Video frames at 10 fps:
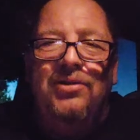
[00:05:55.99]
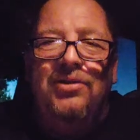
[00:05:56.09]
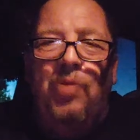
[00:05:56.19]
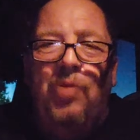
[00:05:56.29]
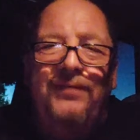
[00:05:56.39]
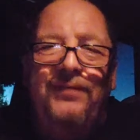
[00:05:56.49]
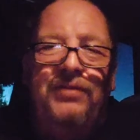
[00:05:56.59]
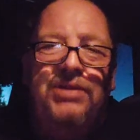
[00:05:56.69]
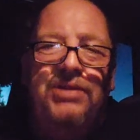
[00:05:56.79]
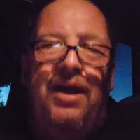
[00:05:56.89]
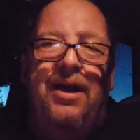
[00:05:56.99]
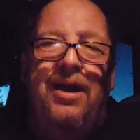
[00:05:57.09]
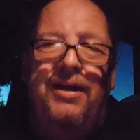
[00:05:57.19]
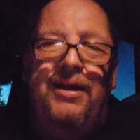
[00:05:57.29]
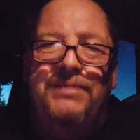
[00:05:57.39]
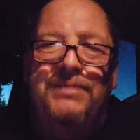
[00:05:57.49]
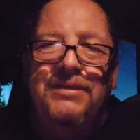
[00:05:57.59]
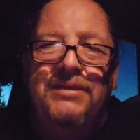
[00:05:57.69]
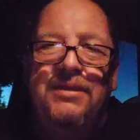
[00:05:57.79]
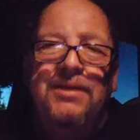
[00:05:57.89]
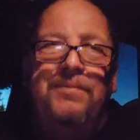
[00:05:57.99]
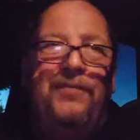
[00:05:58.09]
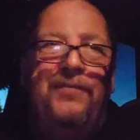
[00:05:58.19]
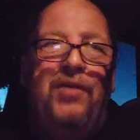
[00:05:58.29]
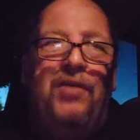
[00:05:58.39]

quite a few times before